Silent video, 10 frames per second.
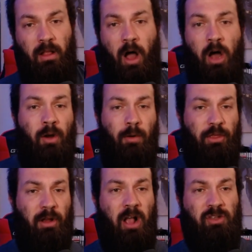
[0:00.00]

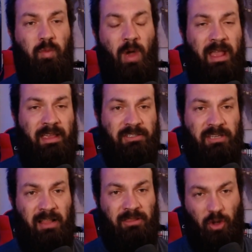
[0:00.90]
unorthodox ways,
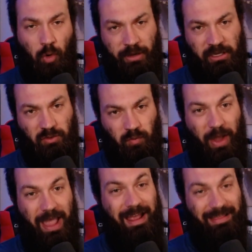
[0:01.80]
not the quickest
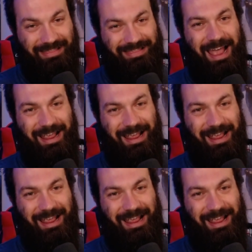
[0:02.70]
way that,